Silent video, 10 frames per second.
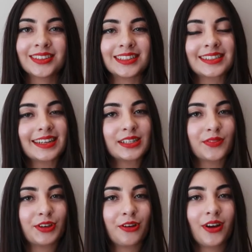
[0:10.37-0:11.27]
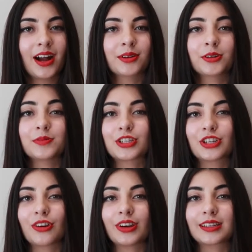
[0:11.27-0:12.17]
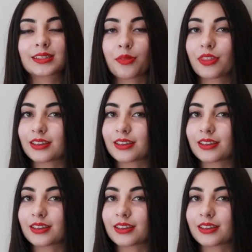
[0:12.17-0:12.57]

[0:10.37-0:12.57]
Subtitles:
In today's video, I'm going to be sharing some